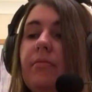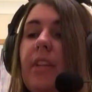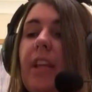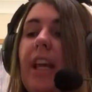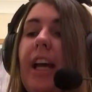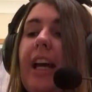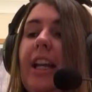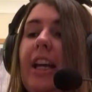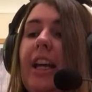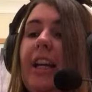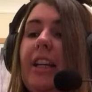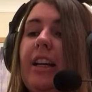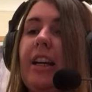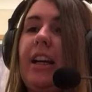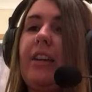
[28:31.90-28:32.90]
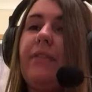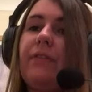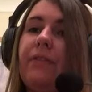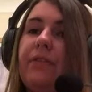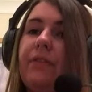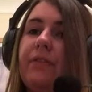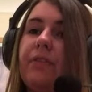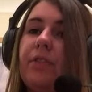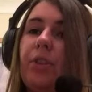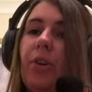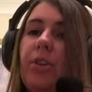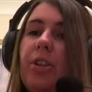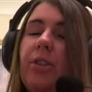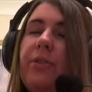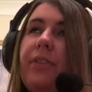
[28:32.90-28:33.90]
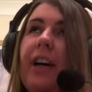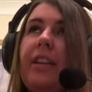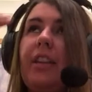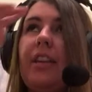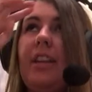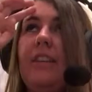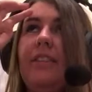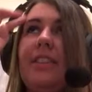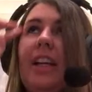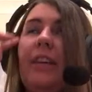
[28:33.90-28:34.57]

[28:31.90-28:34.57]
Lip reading: Yeah, and I'm talking of fan theories.